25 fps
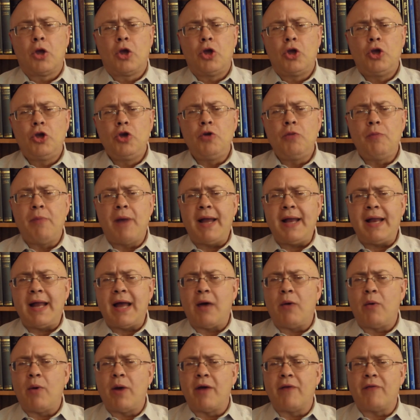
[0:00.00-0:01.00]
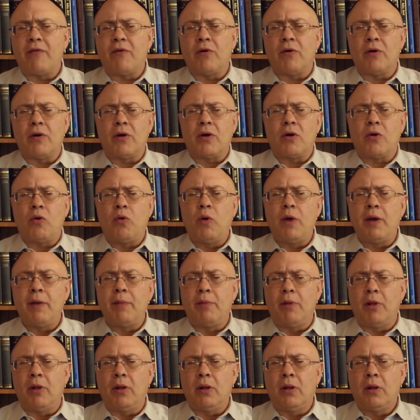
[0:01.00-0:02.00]
You might, however,
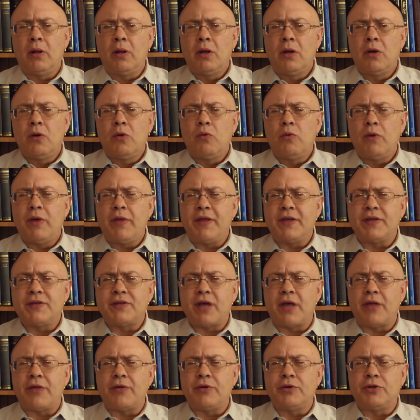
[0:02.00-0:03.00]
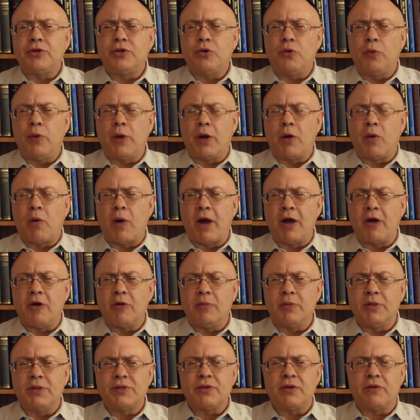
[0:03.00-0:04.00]
quibble with his other two
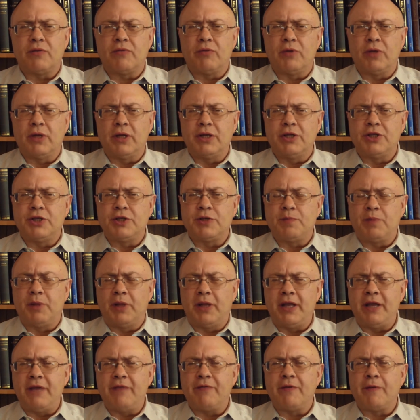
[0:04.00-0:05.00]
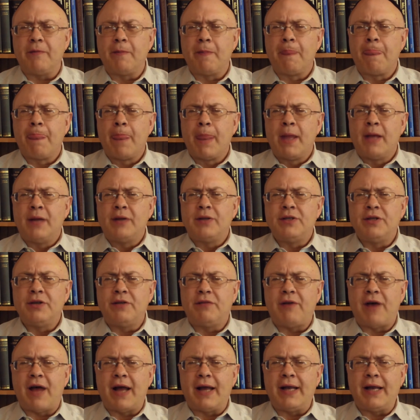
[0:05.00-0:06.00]
requirements of religious belief:
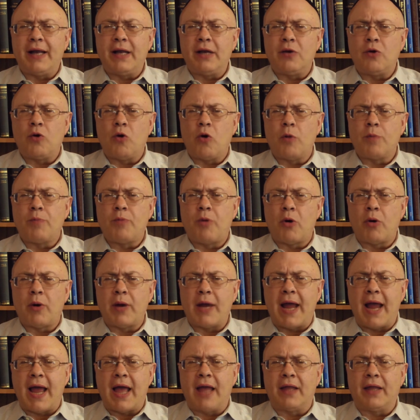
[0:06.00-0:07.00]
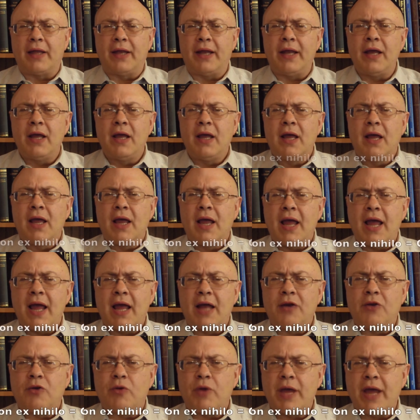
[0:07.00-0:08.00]
divine incorporeality
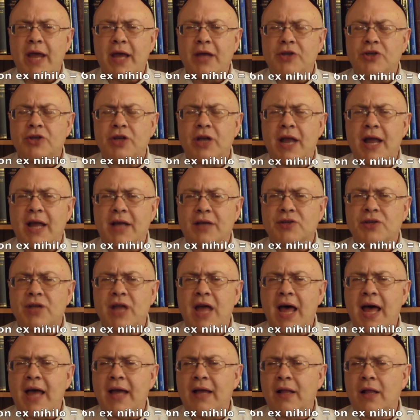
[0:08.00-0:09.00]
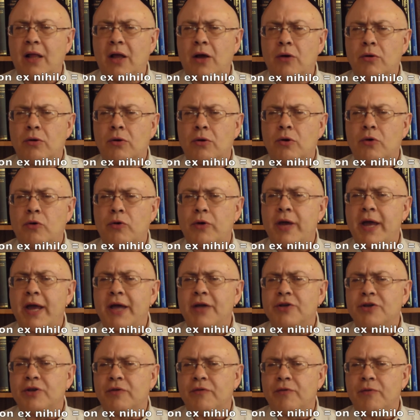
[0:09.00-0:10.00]
and creation ex nihilo,
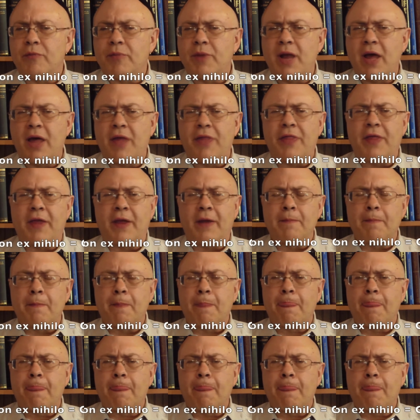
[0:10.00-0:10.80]
creation from nothing.